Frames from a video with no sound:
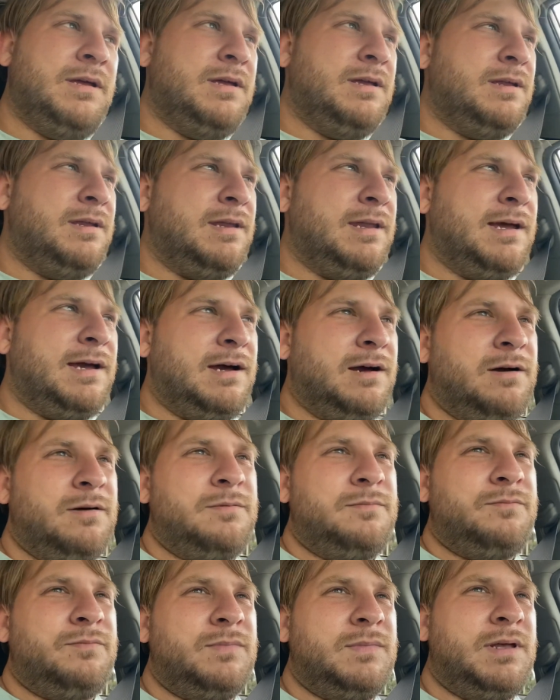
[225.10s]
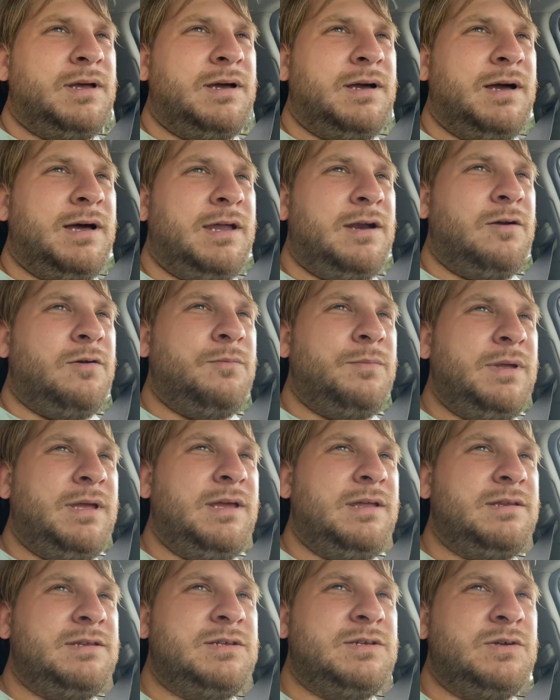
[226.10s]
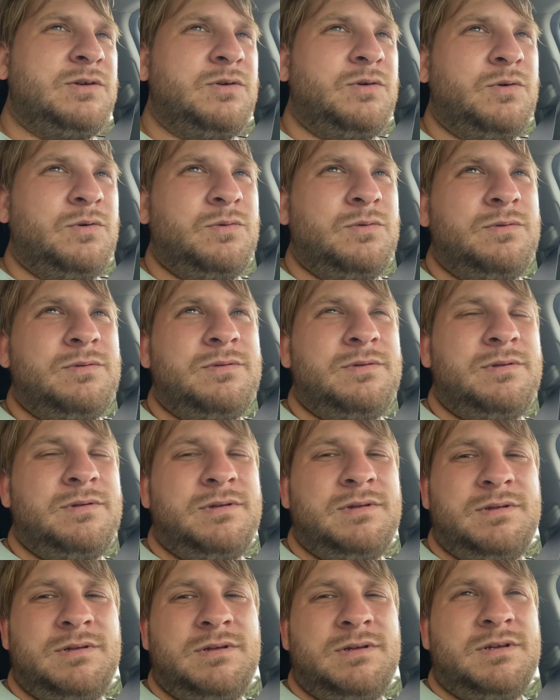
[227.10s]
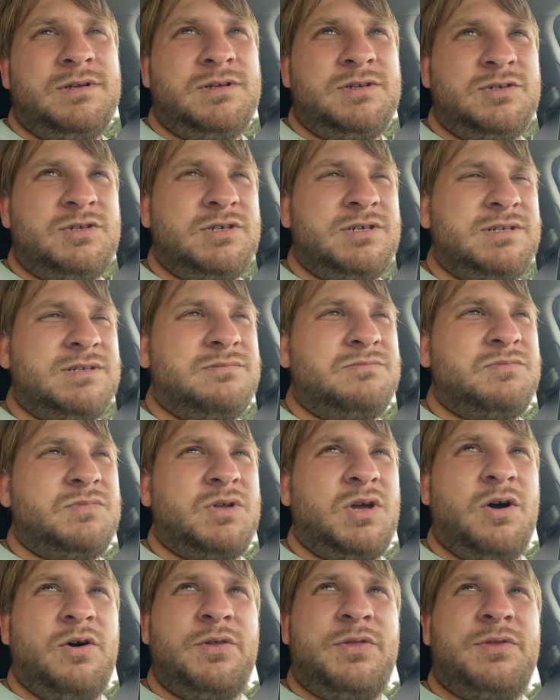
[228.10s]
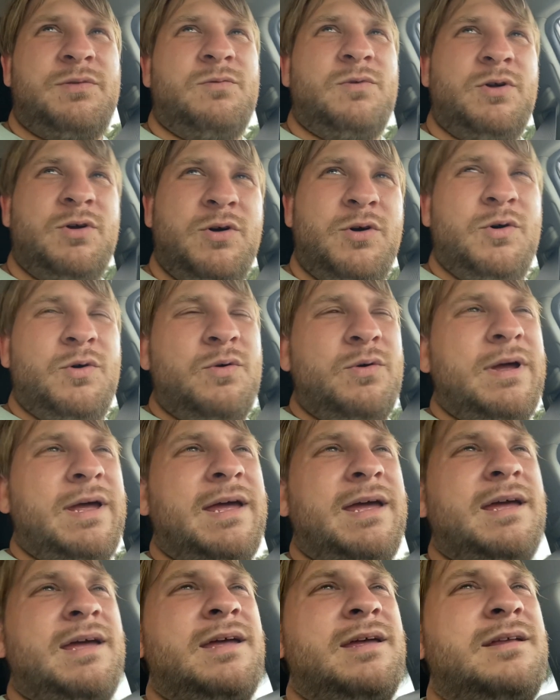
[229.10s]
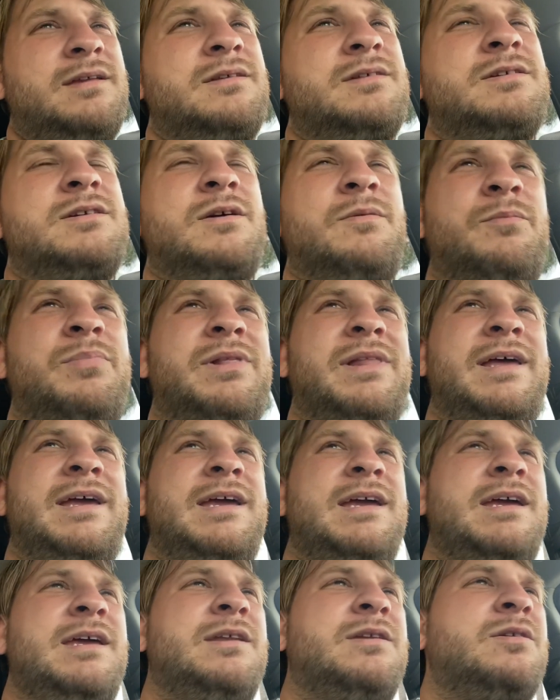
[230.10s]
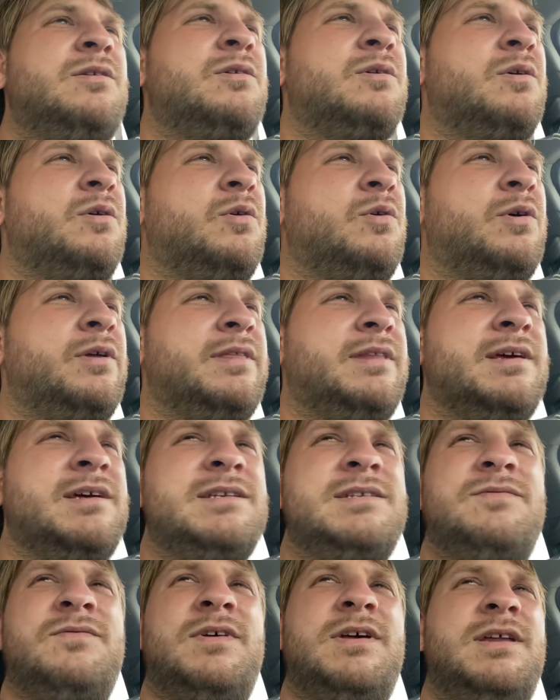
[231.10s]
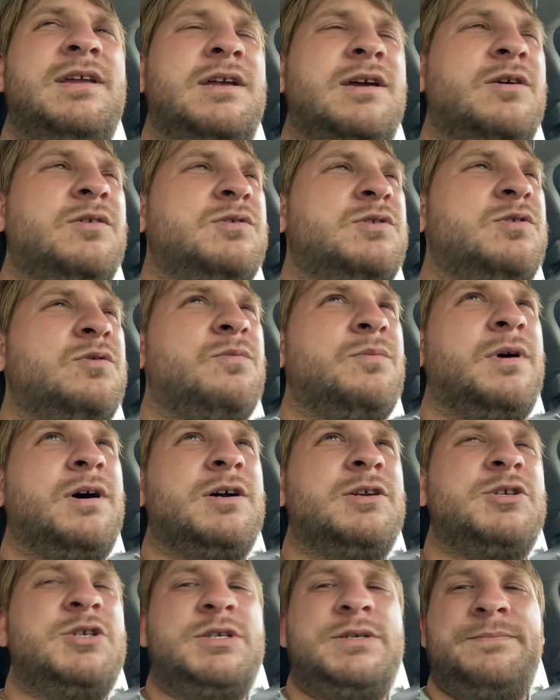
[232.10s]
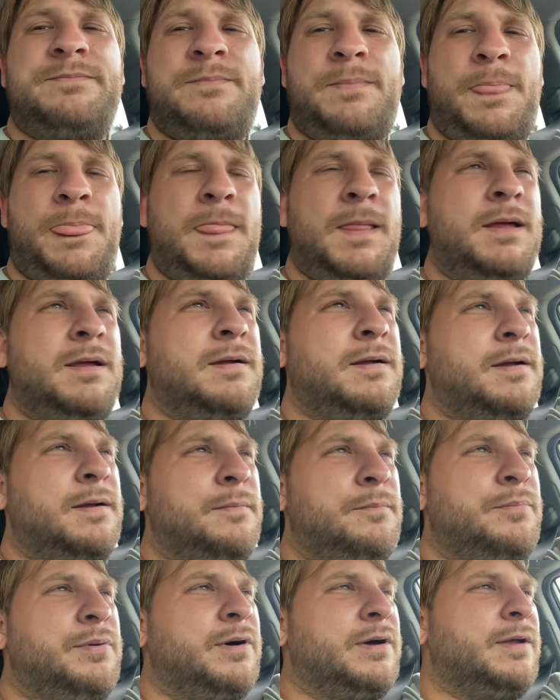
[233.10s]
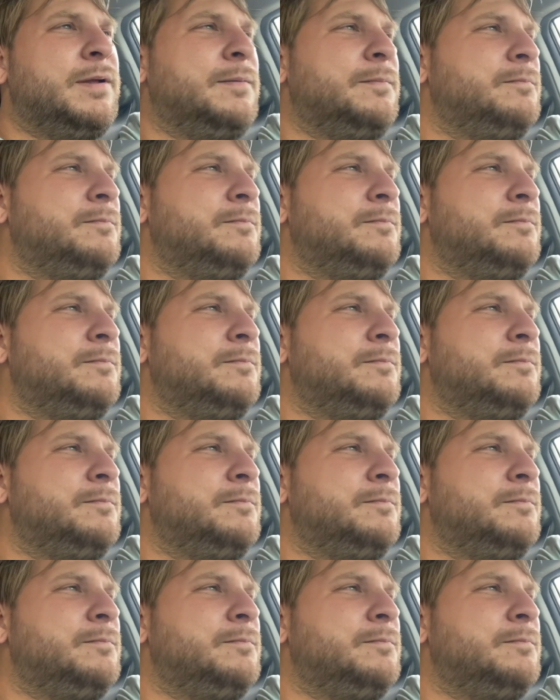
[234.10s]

Now, I don't mean to just go through and complain on this video too much, but